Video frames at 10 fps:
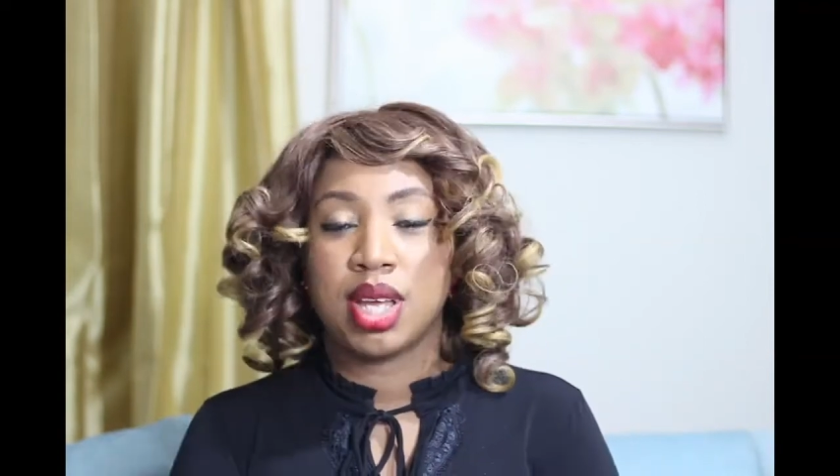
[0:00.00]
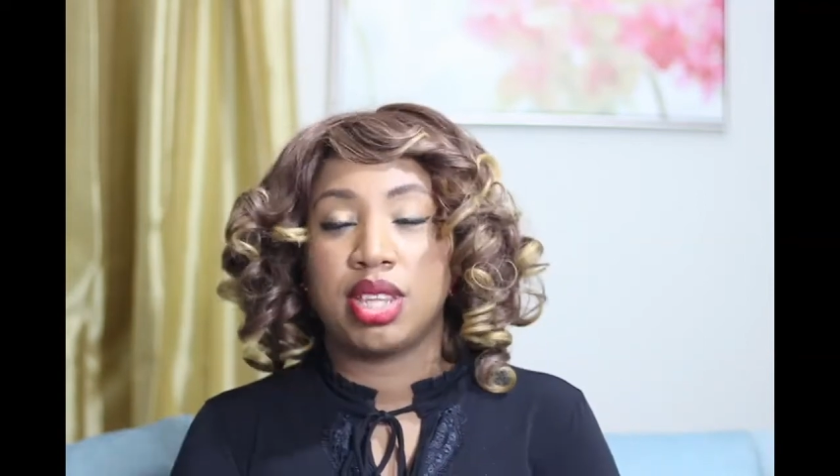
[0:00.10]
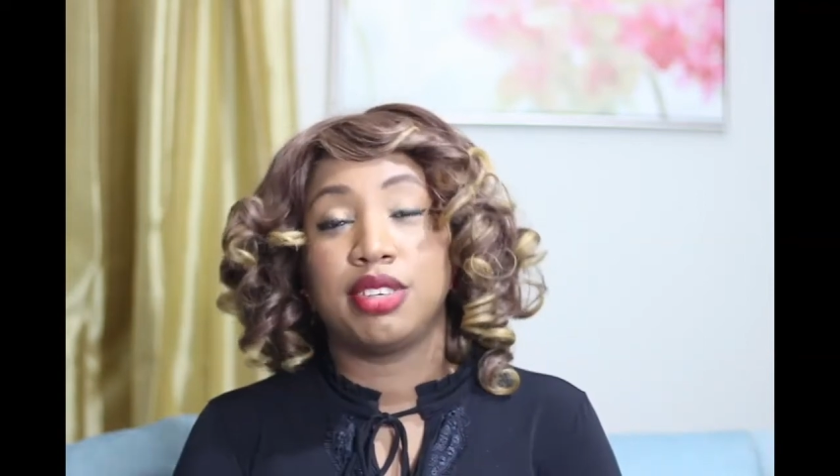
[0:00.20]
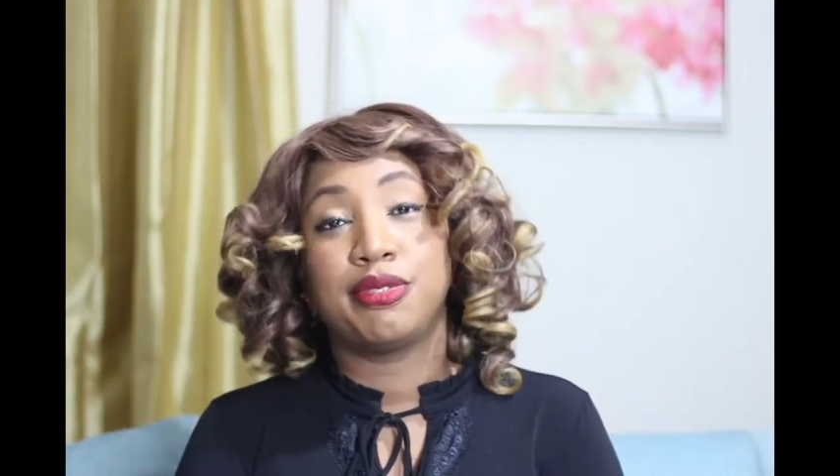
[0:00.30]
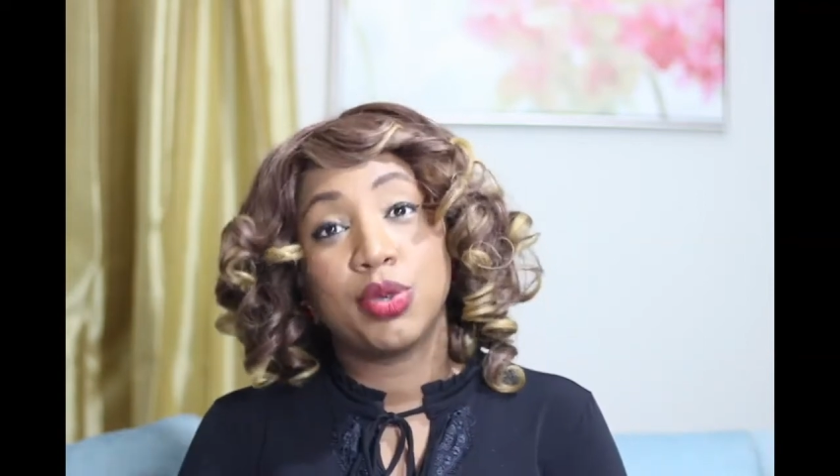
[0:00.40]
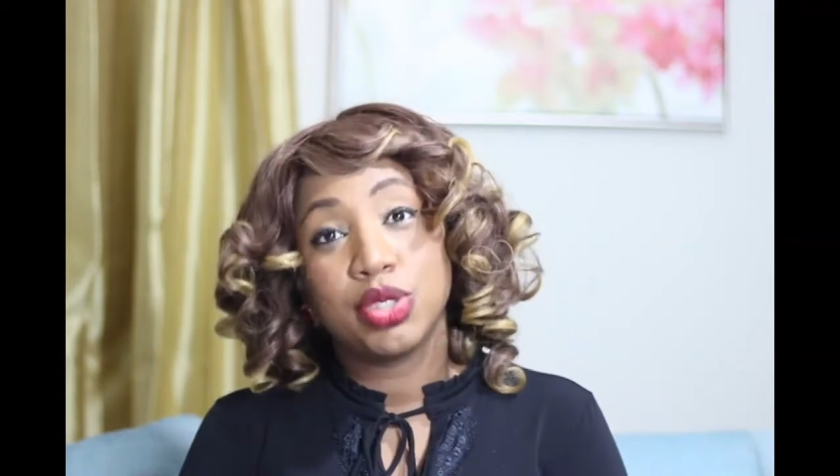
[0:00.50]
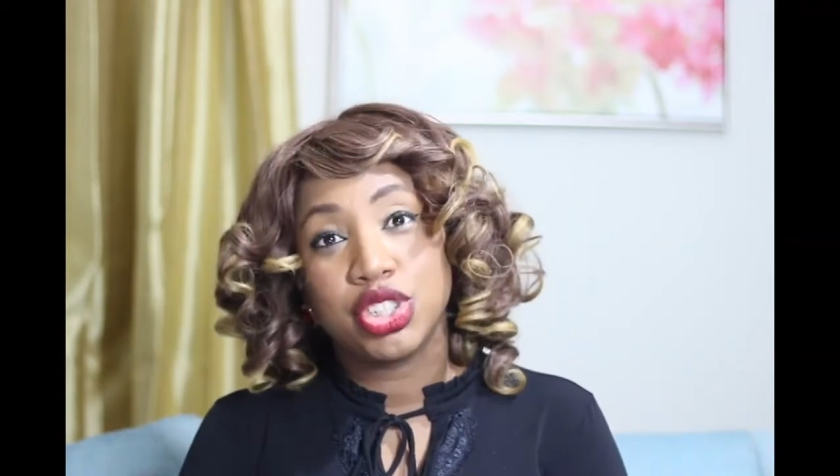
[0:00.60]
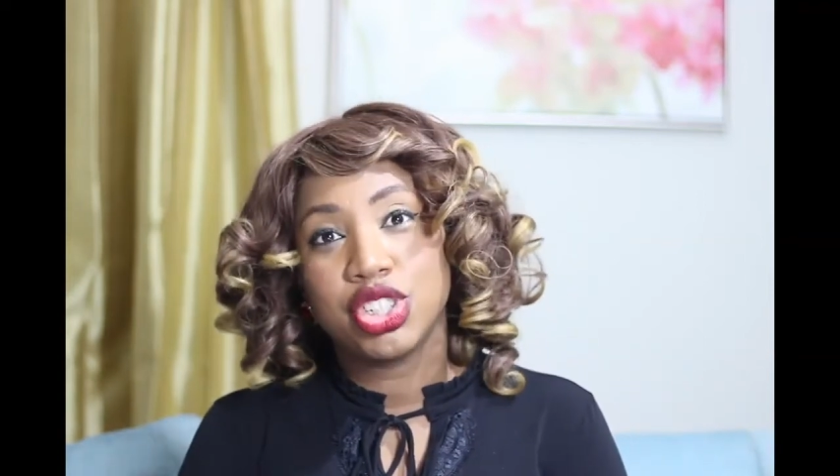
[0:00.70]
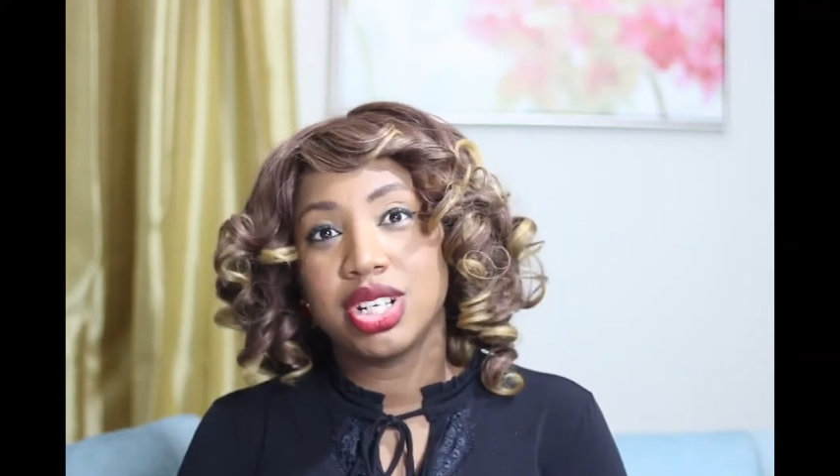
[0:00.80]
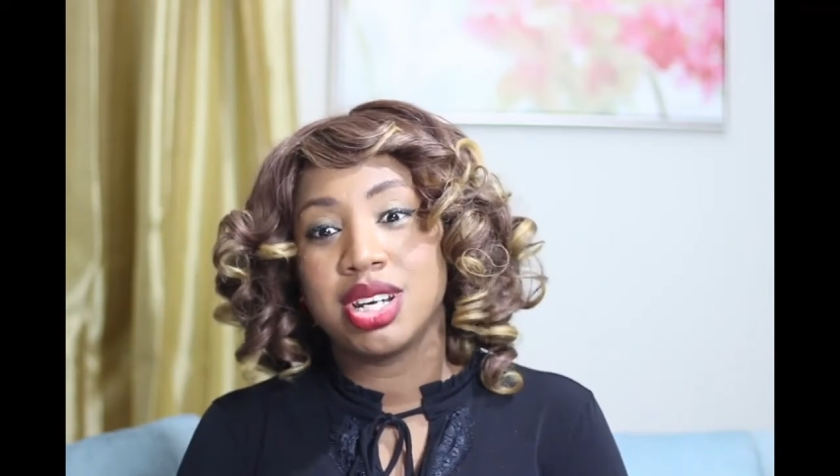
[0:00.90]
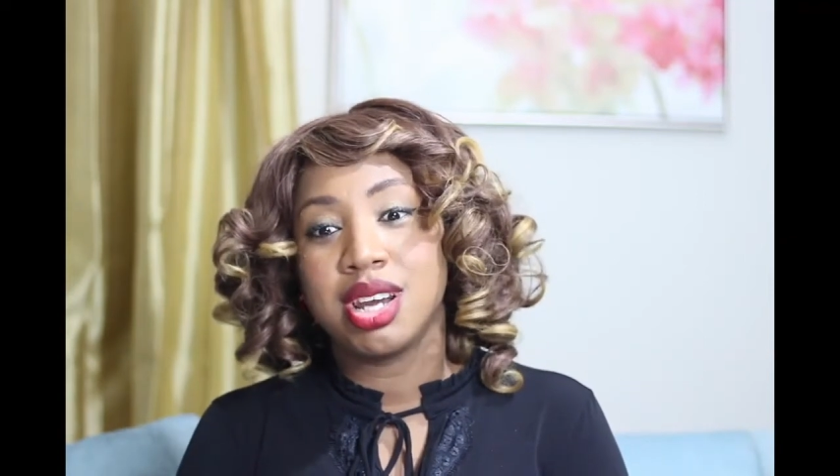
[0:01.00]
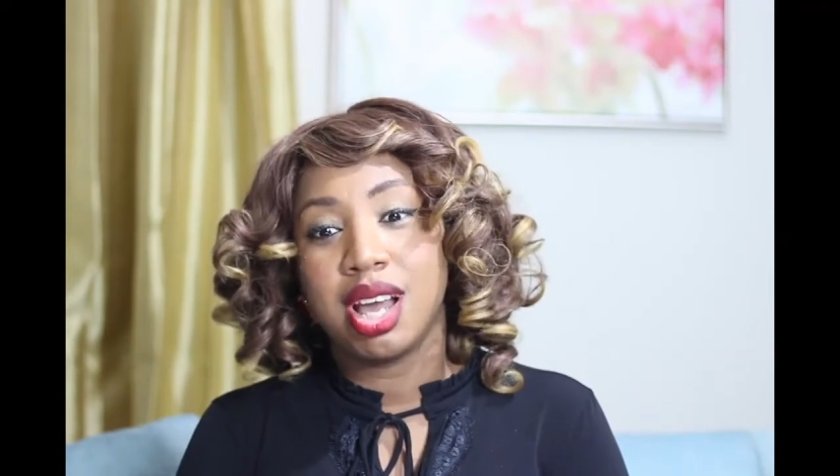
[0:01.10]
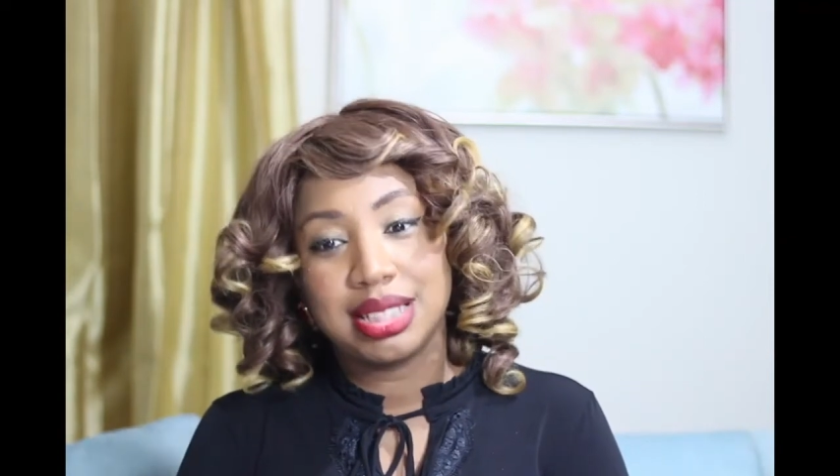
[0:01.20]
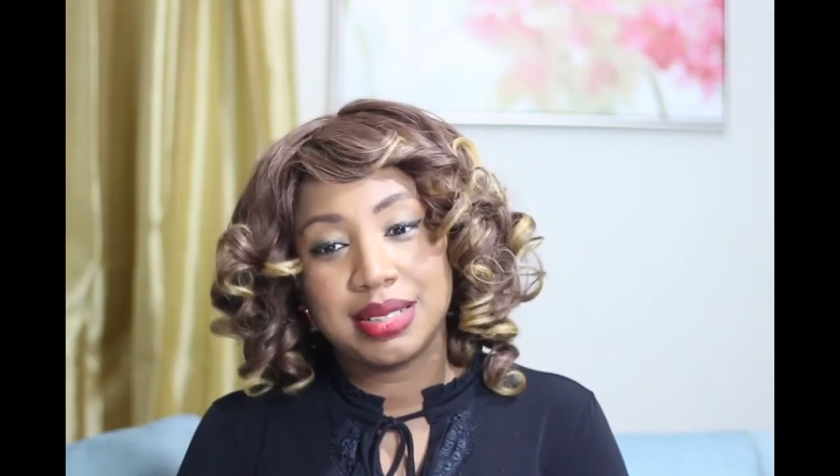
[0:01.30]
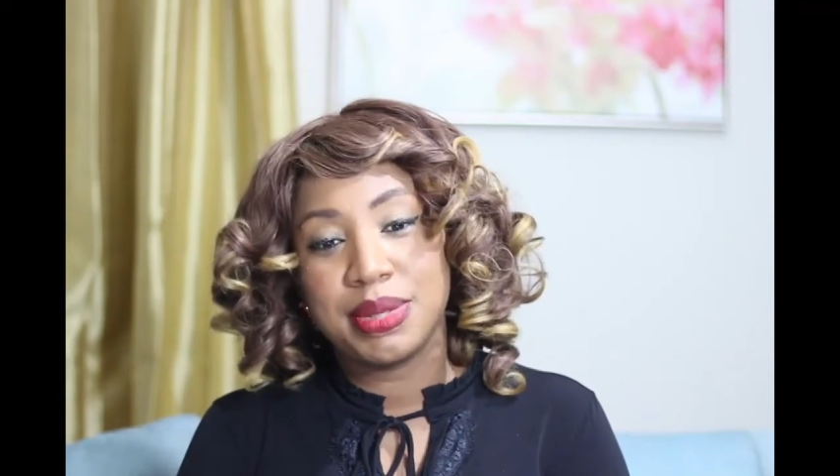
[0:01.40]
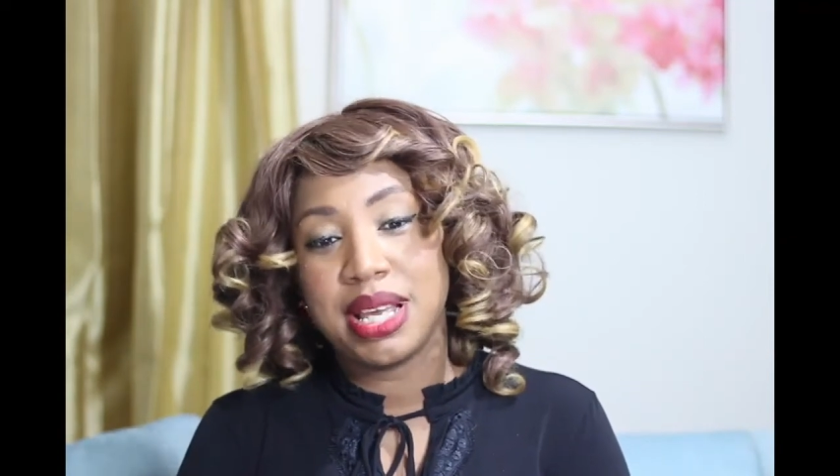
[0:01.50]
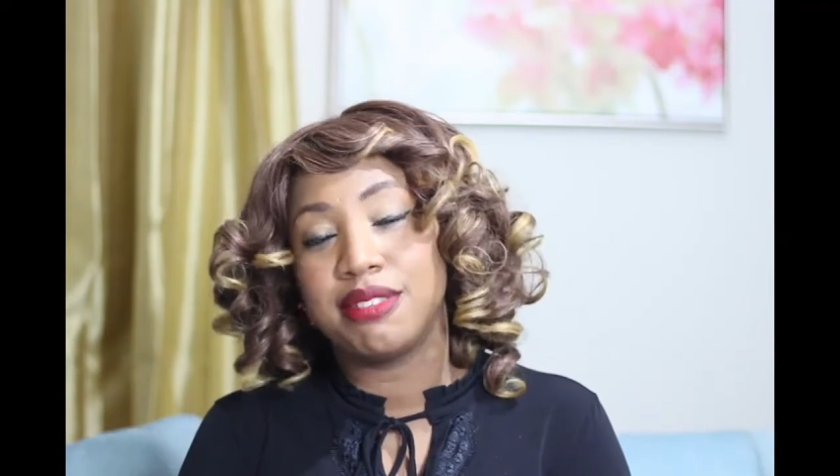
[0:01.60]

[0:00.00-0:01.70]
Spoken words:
The photo should not be a